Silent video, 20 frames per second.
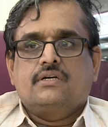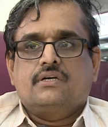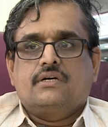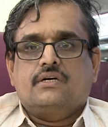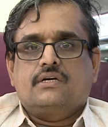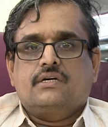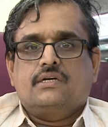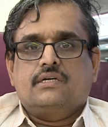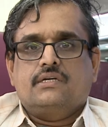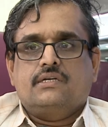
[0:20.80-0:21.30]

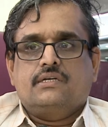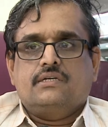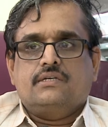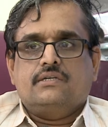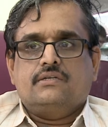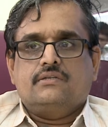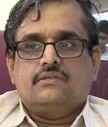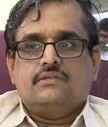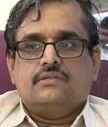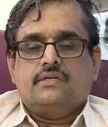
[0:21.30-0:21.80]

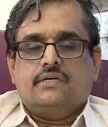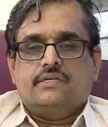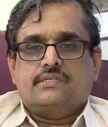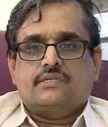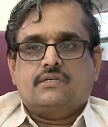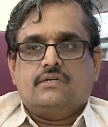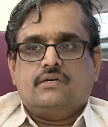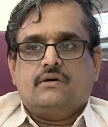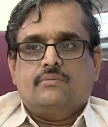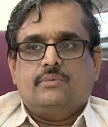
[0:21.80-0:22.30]

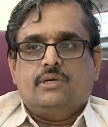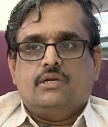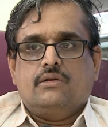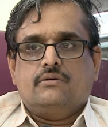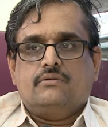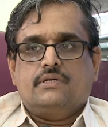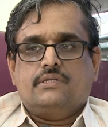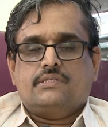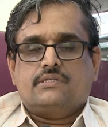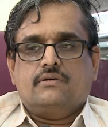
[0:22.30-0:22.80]
It's a, I mean,
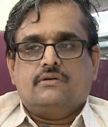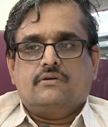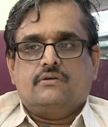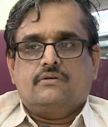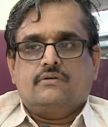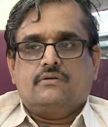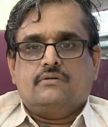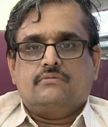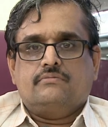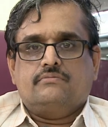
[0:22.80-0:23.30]
it's
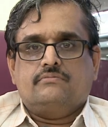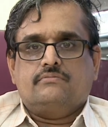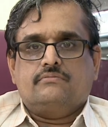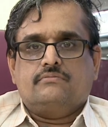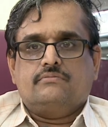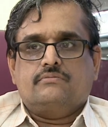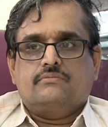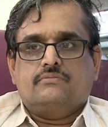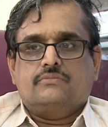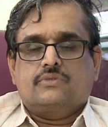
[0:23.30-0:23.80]
a
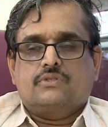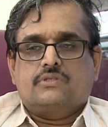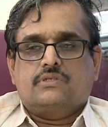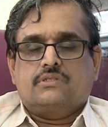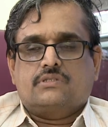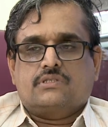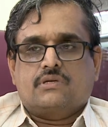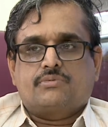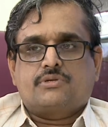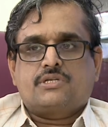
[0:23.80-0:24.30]

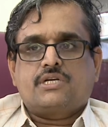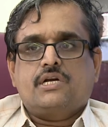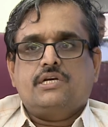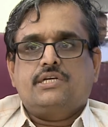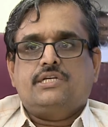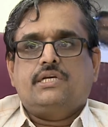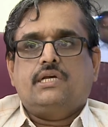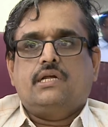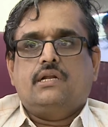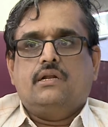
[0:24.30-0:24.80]

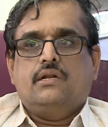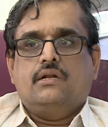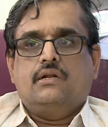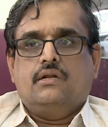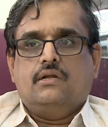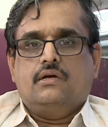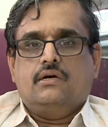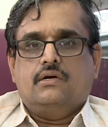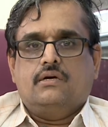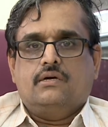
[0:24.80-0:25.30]

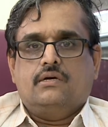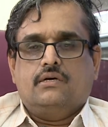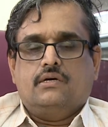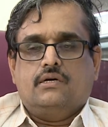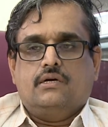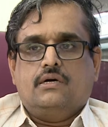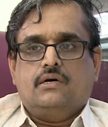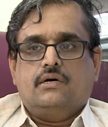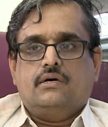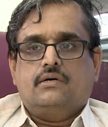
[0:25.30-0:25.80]
substantial
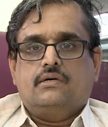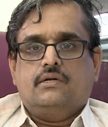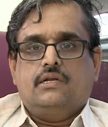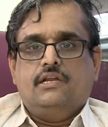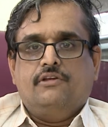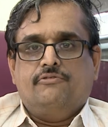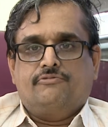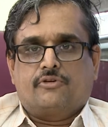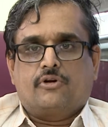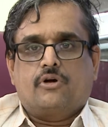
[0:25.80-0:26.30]

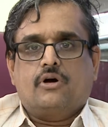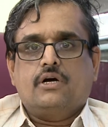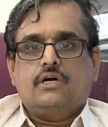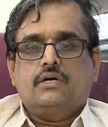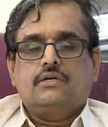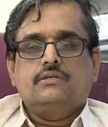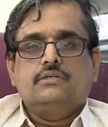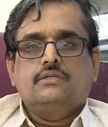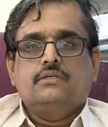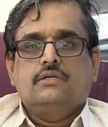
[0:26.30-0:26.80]
leapfrog
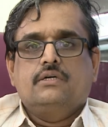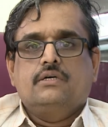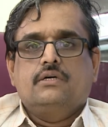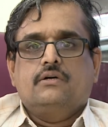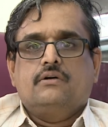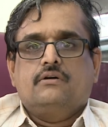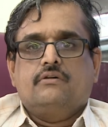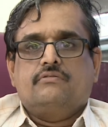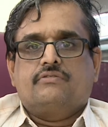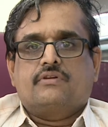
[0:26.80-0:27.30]

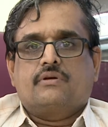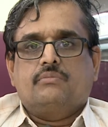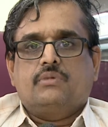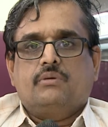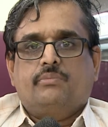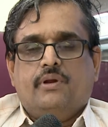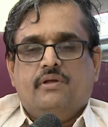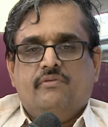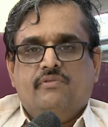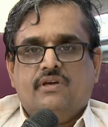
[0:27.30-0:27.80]
from
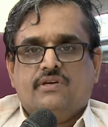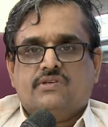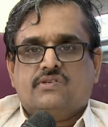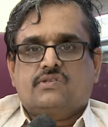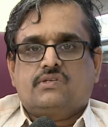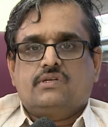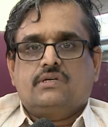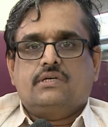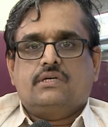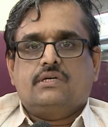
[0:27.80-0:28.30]
the
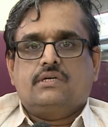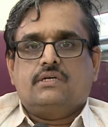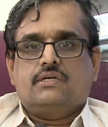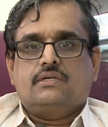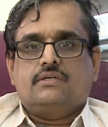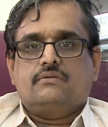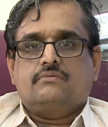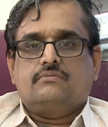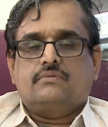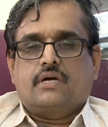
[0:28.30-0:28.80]
previous
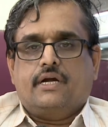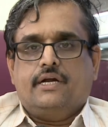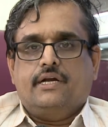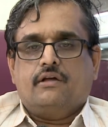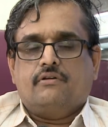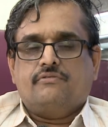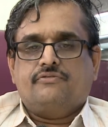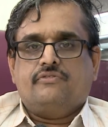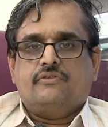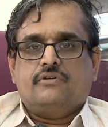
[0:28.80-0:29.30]
kind
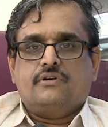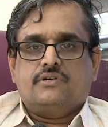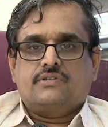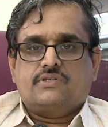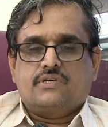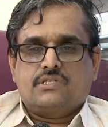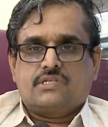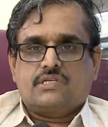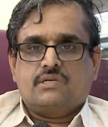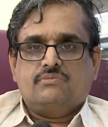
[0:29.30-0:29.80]
of
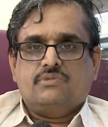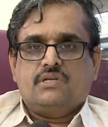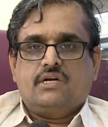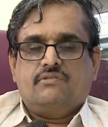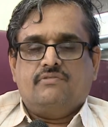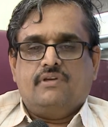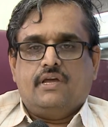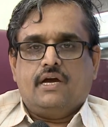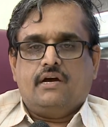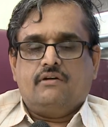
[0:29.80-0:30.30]
system
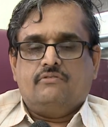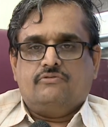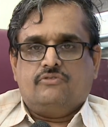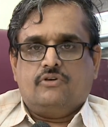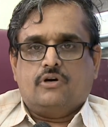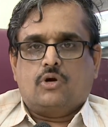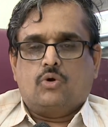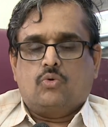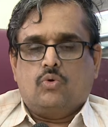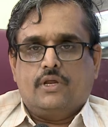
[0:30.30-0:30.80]
that we have
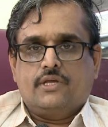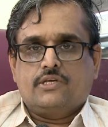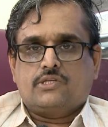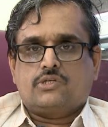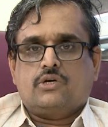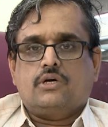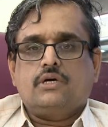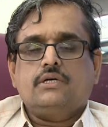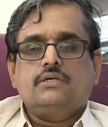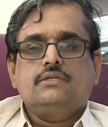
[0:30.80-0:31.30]
for rolling
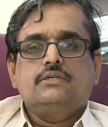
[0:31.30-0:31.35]
stock.